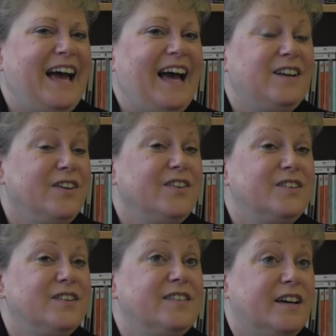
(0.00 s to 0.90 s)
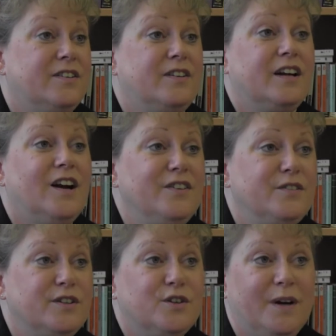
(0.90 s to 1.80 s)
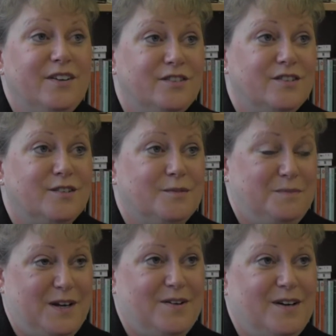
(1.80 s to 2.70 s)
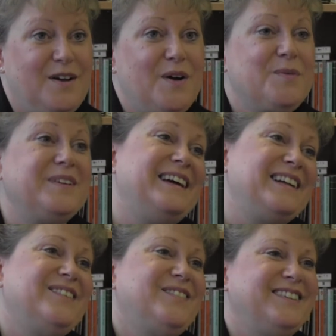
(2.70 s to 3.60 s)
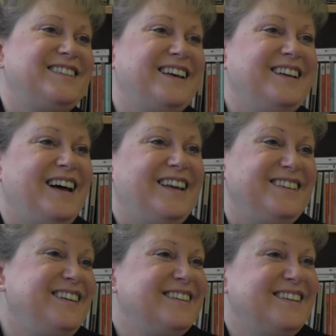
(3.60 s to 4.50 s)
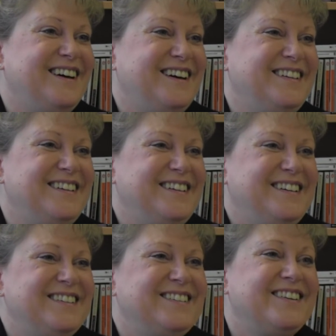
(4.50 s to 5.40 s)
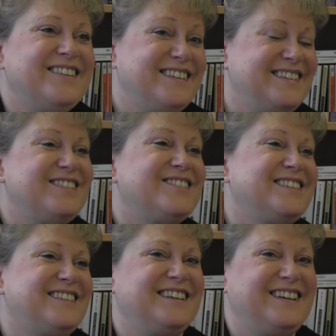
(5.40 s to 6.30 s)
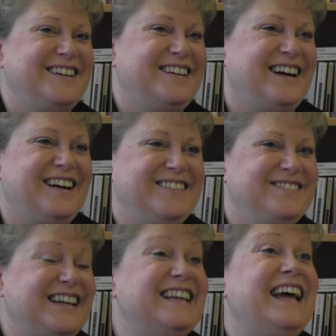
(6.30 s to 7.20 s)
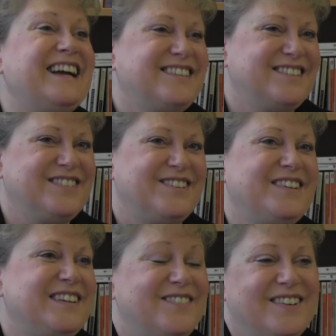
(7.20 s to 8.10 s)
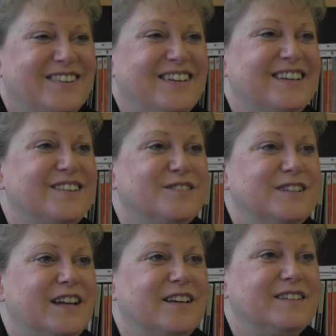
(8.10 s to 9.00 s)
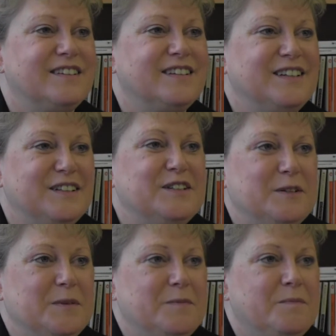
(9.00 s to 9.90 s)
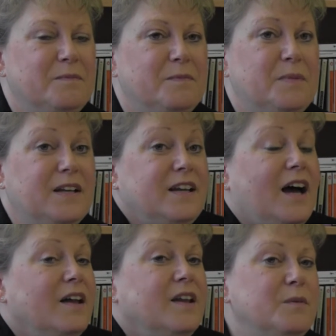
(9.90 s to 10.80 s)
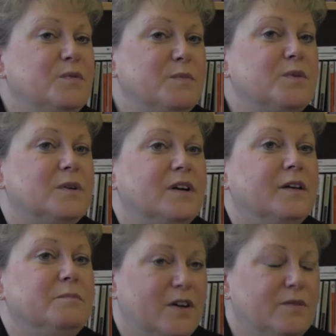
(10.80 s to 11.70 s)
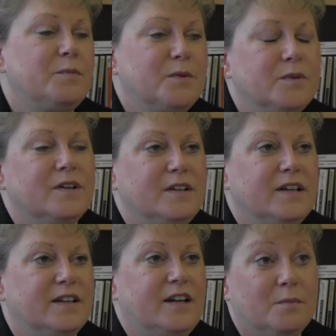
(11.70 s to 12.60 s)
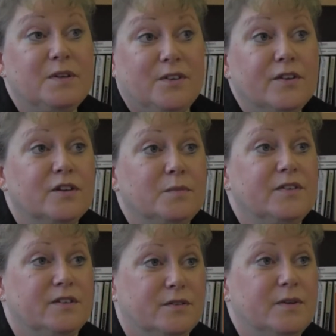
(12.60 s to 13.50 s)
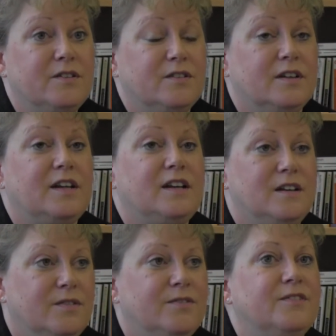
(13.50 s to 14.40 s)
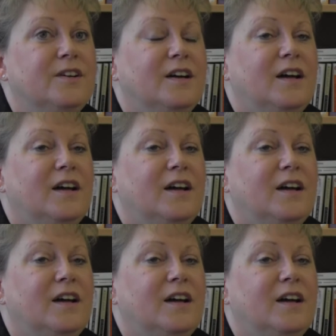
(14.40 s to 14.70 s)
And also, the Secretary of Coventry who questions Mary was Anne Clifford's son-in-law. So there's this interesting connection between them, although they didn't realize it. But yeah, I mean, married women were in a terribly vulnerable situation if